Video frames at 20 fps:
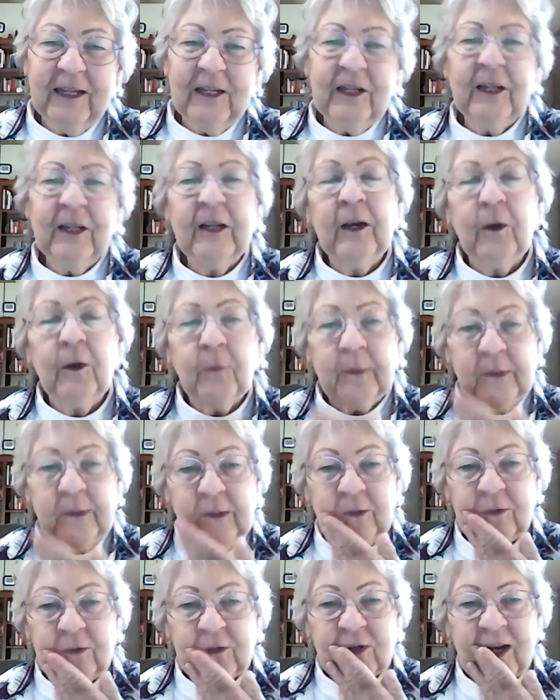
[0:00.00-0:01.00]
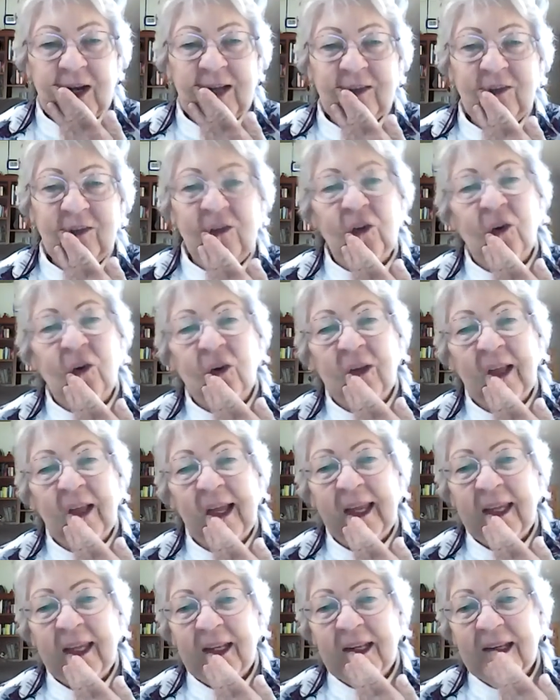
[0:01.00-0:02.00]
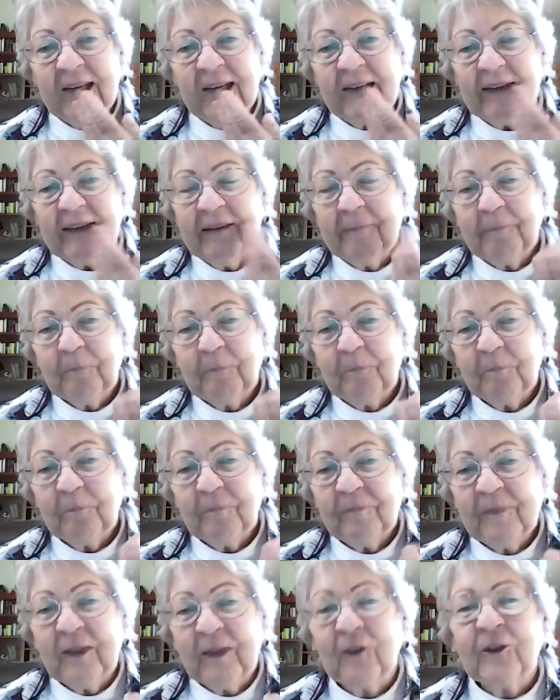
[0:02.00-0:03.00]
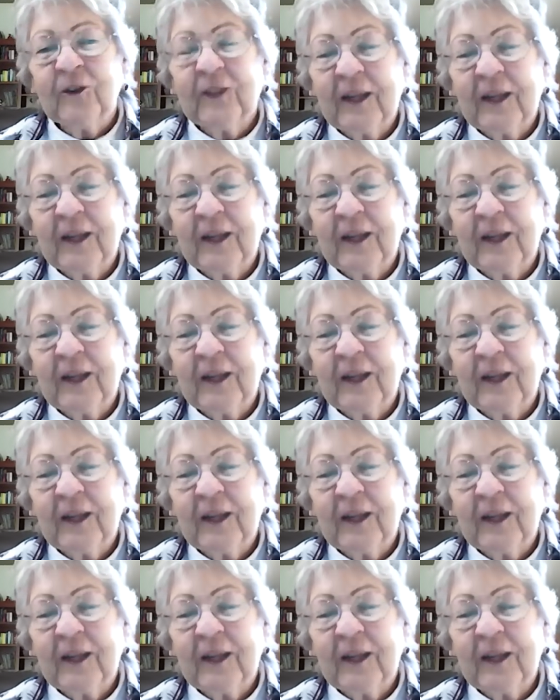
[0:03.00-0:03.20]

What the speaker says: You know, when you shine your light, there's